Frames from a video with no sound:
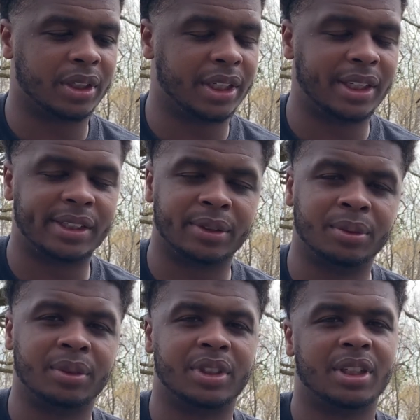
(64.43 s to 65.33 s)
to
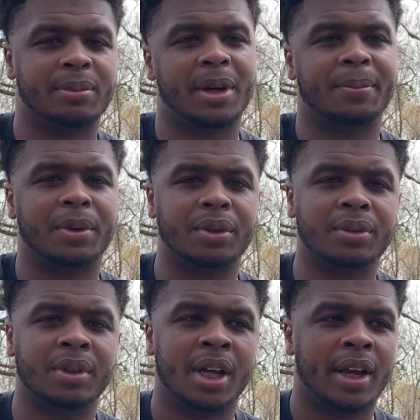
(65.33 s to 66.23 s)
D2,
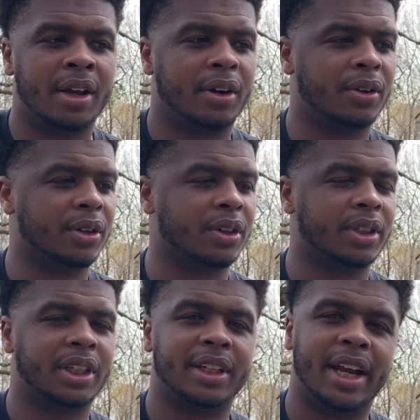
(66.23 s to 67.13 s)
semi-pro, or
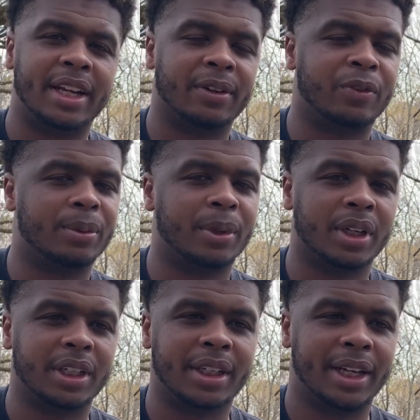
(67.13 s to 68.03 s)
Canadian
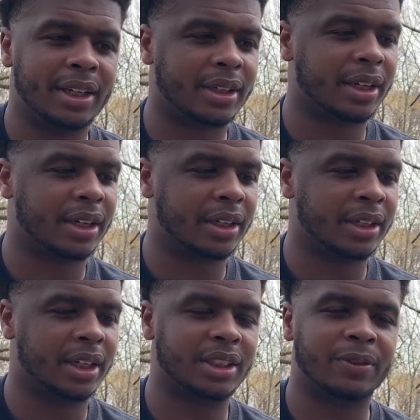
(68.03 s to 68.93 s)
Football League, anything,
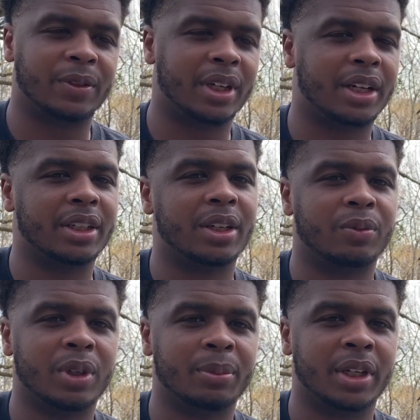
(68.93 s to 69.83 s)
and just feel like a
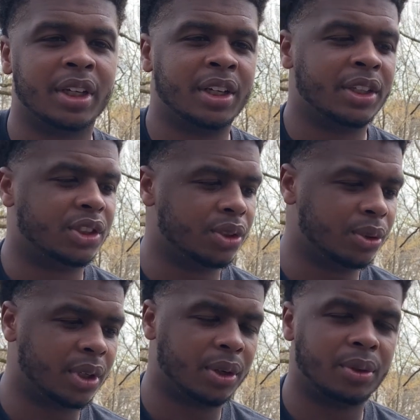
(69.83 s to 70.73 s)
young woman.
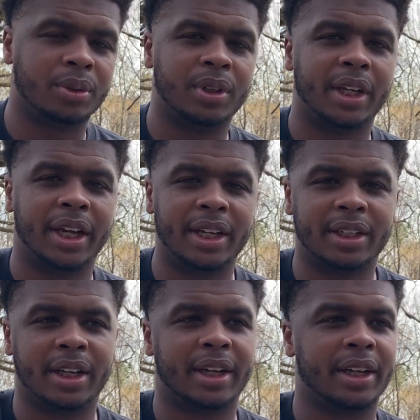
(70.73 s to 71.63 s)
JUCO,
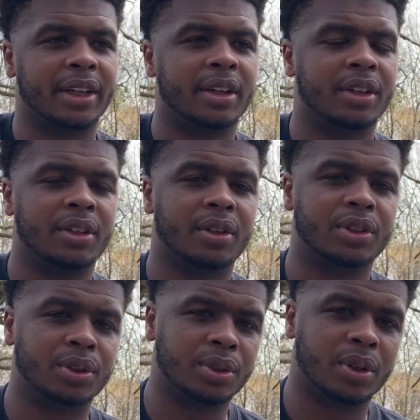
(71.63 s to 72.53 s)
anything, you know,
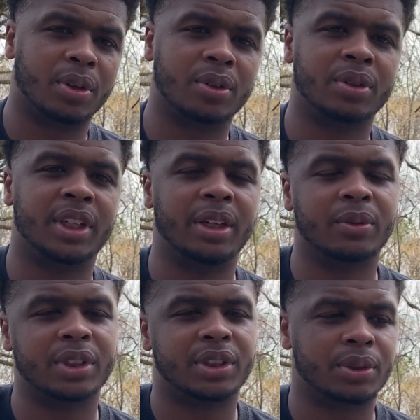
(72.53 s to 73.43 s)
JUCO,
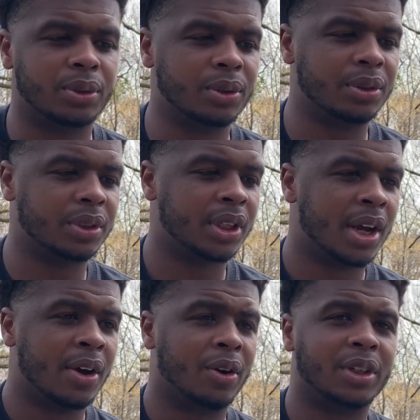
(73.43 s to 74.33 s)
D1 schools,
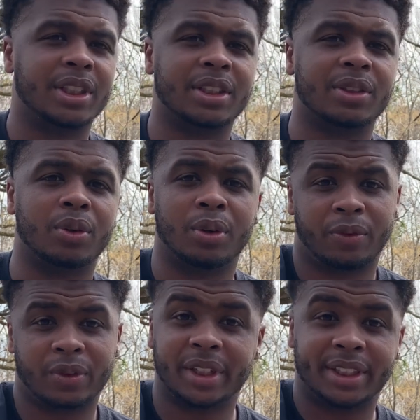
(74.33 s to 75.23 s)
or just going
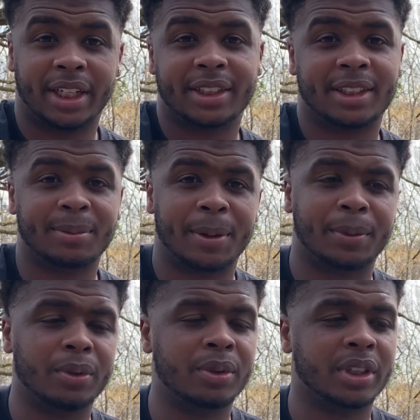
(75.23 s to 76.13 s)
for say a
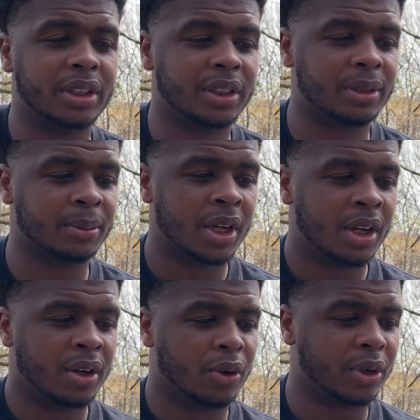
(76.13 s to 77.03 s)
semi-pro um
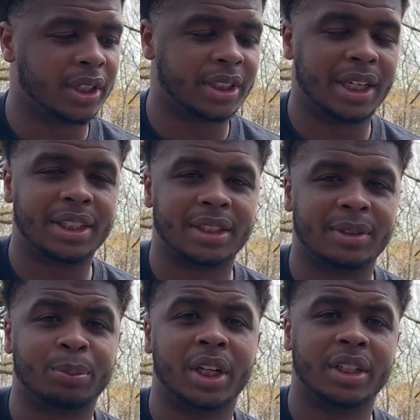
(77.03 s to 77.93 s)

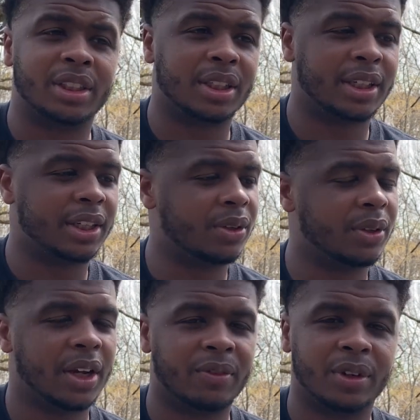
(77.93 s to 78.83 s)
organization, being a cheerleader. You
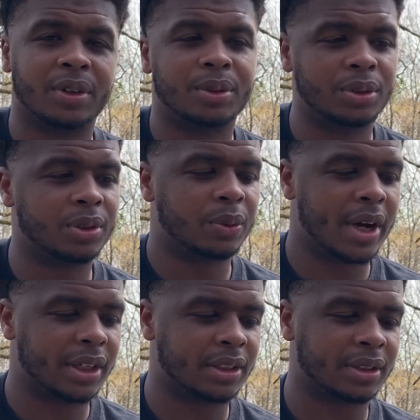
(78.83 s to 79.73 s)
never know who's
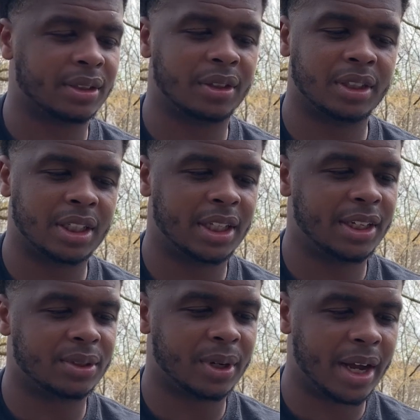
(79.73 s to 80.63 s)
watching, so just
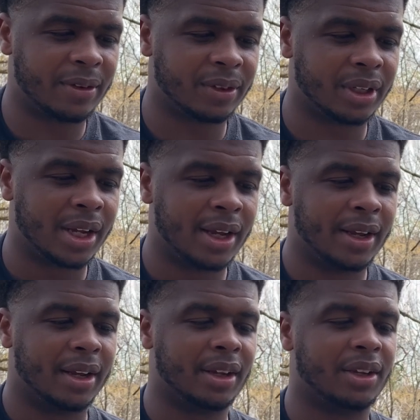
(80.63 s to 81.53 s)
keep striving.
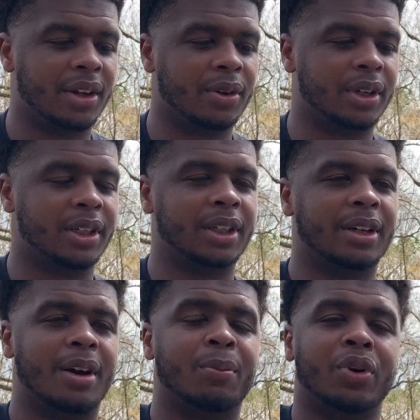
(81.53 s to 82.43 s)
And you know,
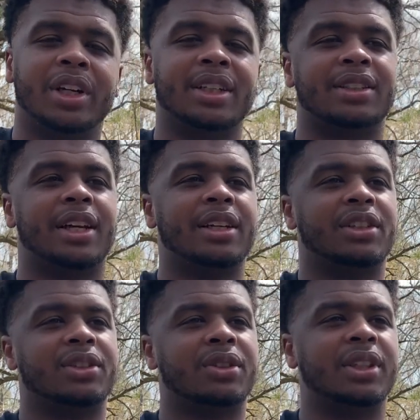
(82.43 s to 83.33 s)
uh, I'm pretty excited
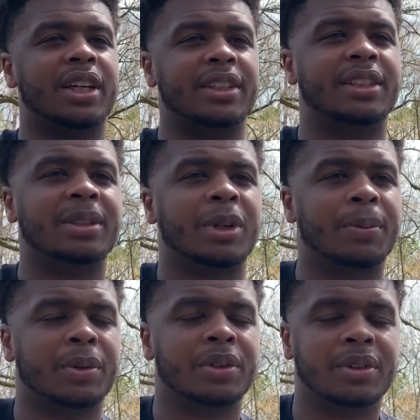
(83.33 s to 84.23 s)
to show y'all the
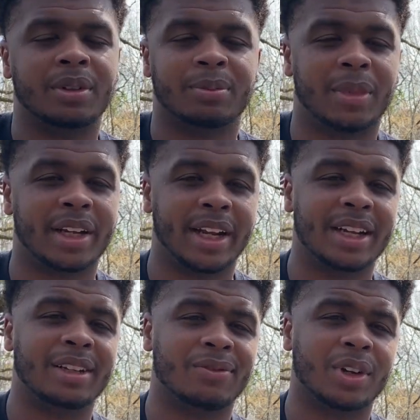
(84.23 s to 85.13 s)
semi-pro, my
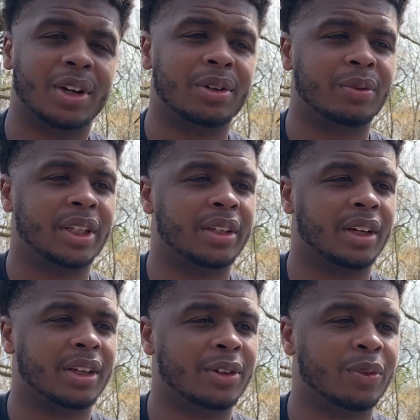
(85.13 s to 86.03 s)
daily vlog with
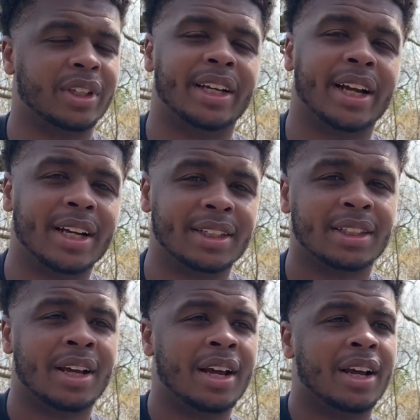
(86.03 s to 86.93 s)
uh, with the guys.
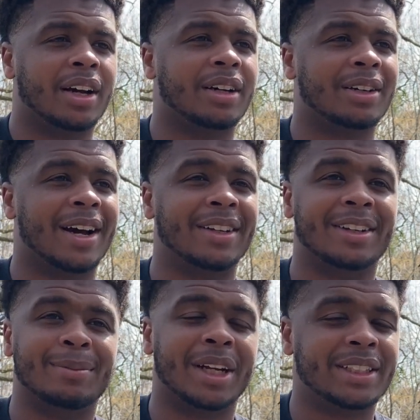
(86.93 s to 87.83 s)
Uh, I
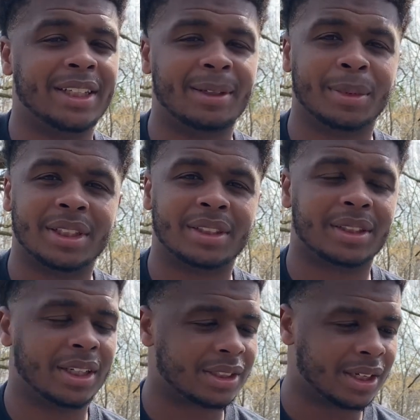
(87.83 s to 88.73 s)
love my teammates and
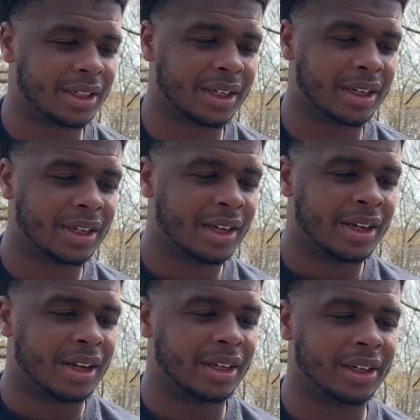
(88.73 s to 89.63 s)
things like that.
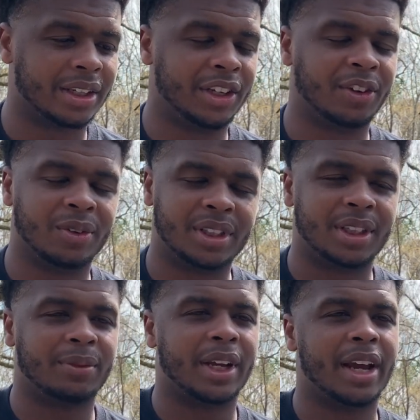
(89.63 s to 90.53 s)
I love the
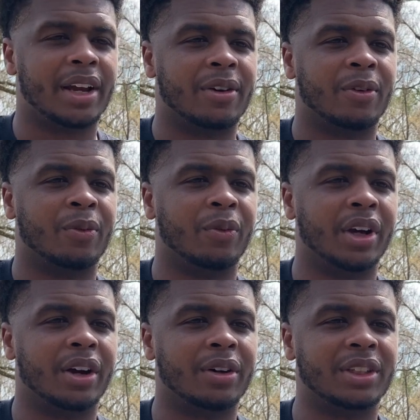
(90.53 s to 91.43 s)
unity we have. We
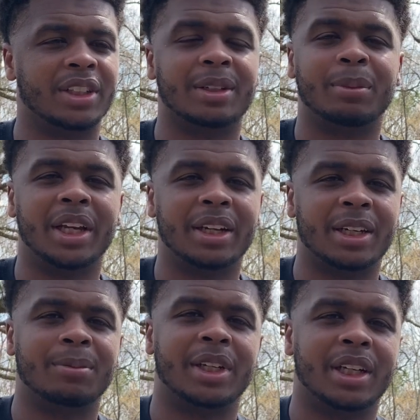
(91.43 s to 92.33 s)
all young men
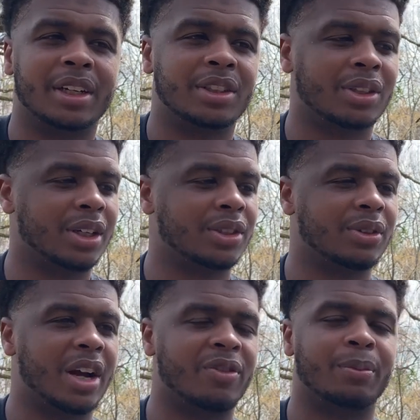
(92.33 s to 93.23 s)
coming together trying to
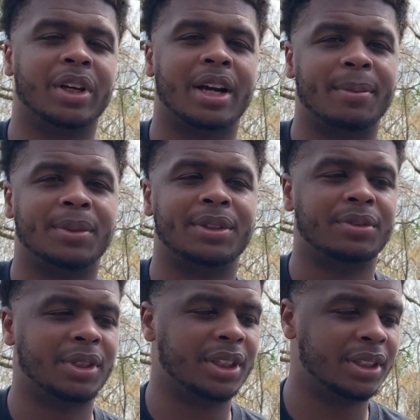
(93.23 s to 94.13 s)
strive for better
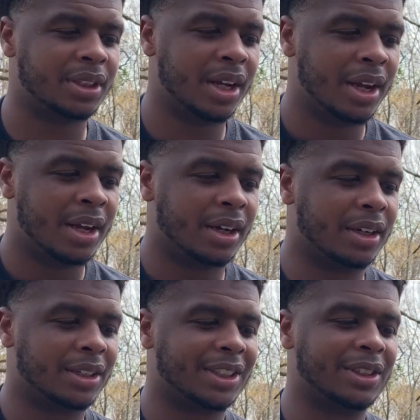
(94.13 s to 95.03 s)
opportunities.
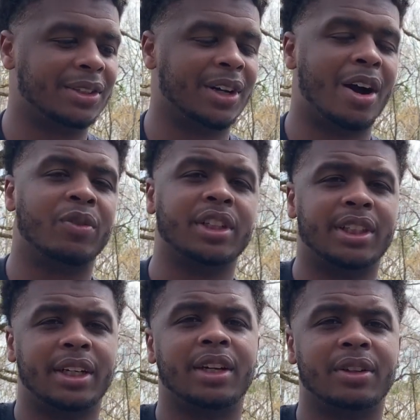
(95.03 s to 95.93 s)
Uh, so I want to
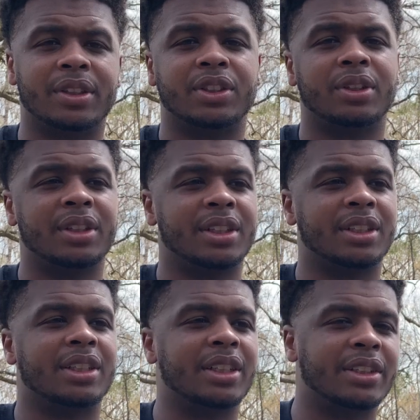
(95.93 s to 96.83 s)
take y'all on a journey
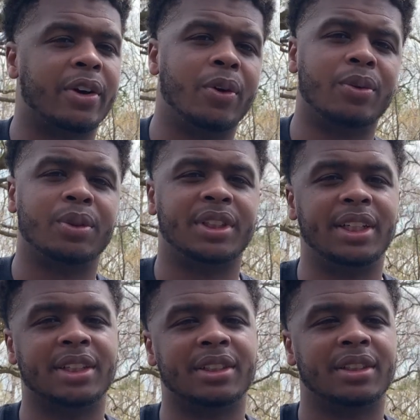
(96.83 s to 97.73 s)
to see this whole
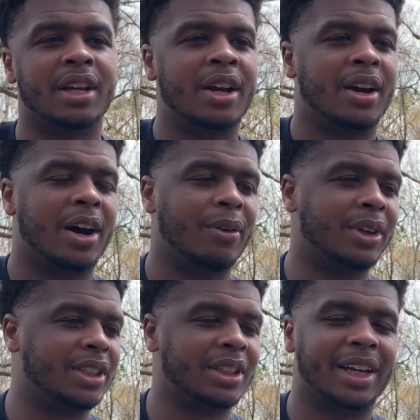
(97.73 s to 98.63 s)
season all the
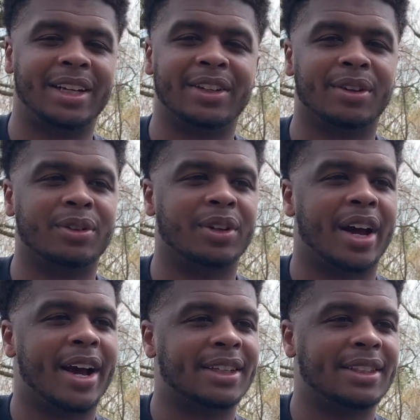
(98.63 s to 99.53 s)
way to like, you know,
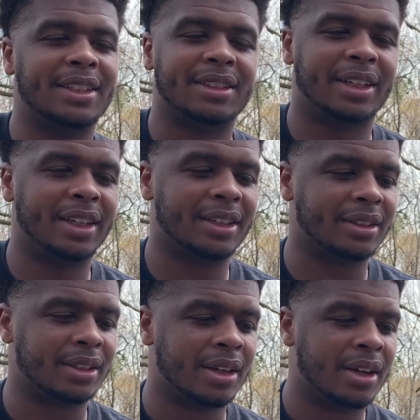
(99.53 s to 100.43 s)
our season ending.